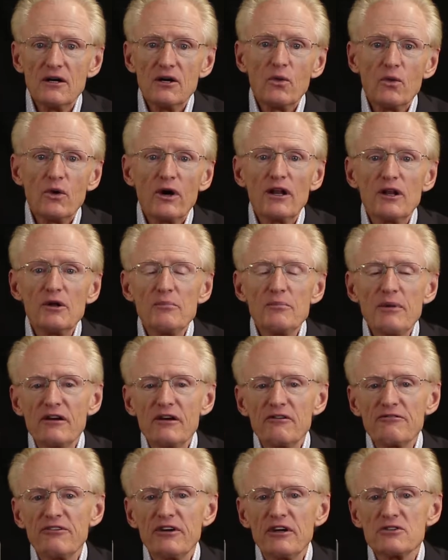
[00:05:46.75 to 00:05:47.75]
What are the
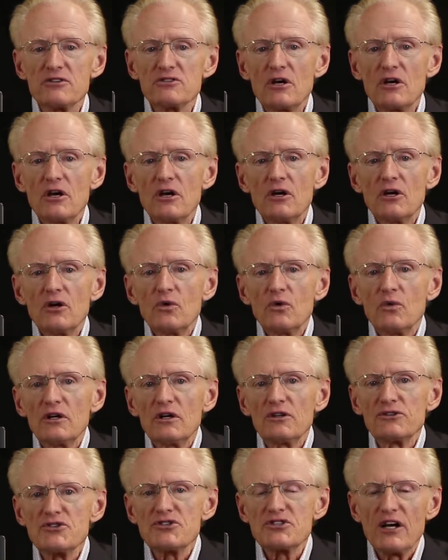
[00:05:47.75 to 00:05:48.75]
benefits? Well,
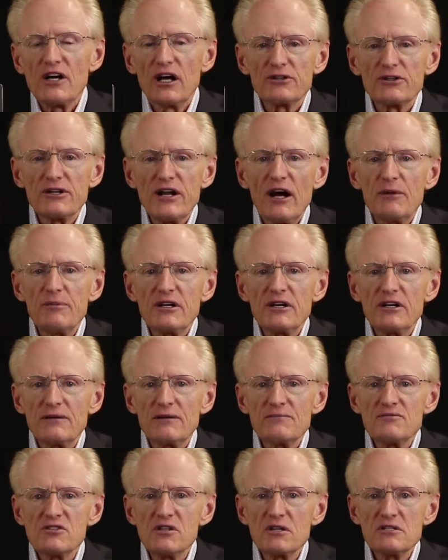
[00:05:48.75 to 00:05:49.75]
the seller now
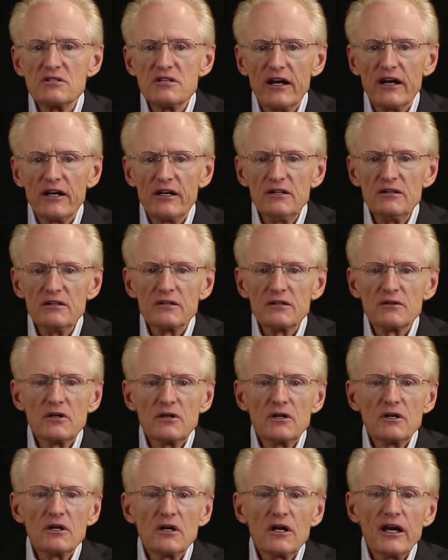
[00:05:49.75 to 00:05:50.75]
becomes the tenant,
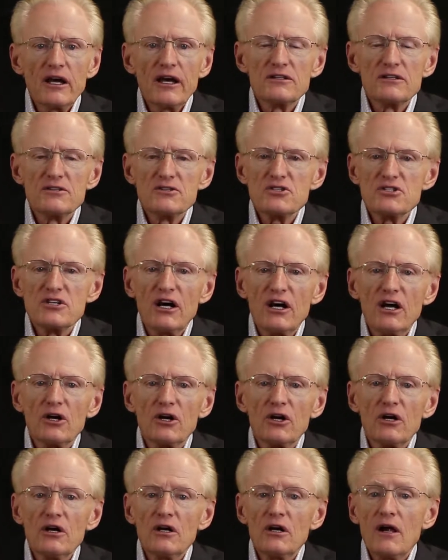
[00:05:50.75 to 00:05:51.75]
and the
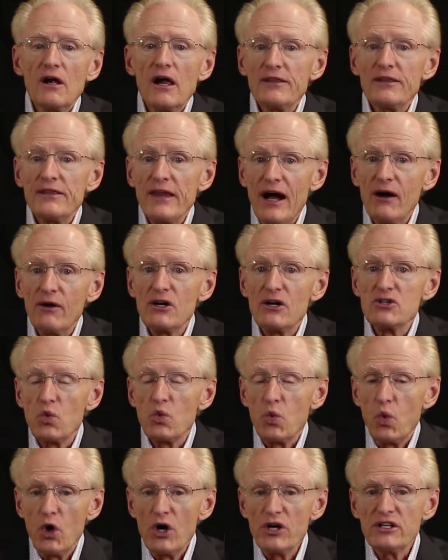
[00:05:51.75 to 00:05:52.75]
seller now has
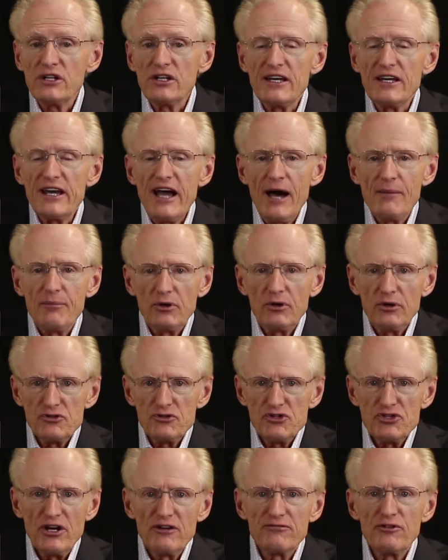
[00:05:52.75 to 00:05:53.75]
working capital.
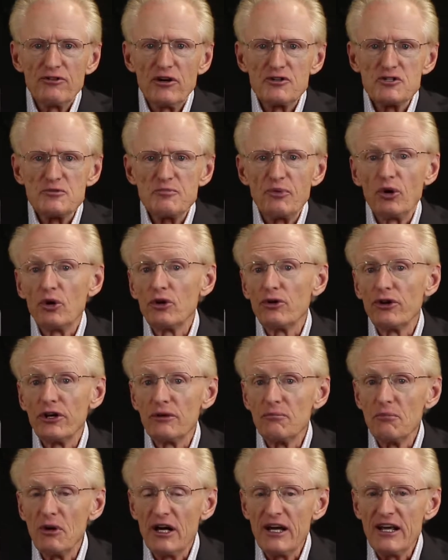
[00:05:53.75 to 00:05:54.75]
Chevron's pulled their
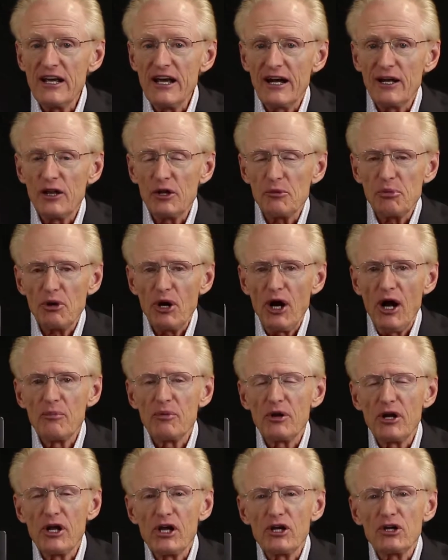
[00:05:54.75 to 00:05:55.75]
money out of the
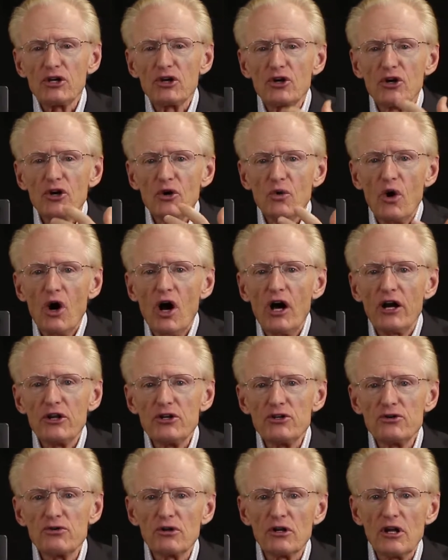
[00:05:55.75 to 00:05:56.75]
property and can go on and
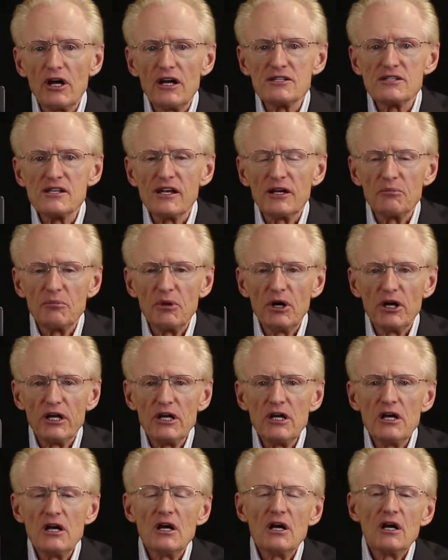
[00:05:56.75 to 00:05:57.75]
utilize that
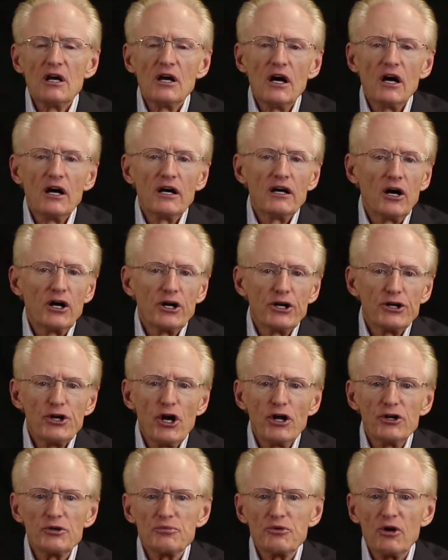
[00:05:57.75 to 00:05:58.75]
money on
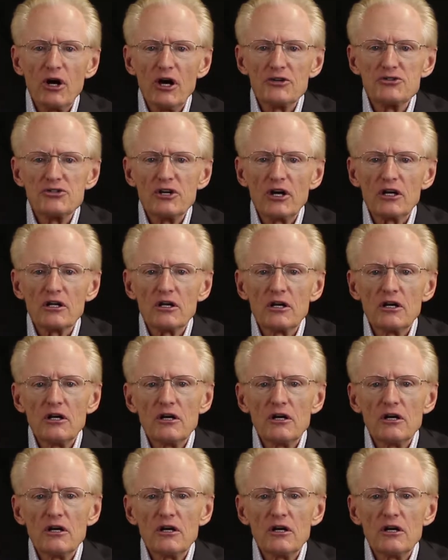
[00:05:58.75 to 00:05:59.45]
another project.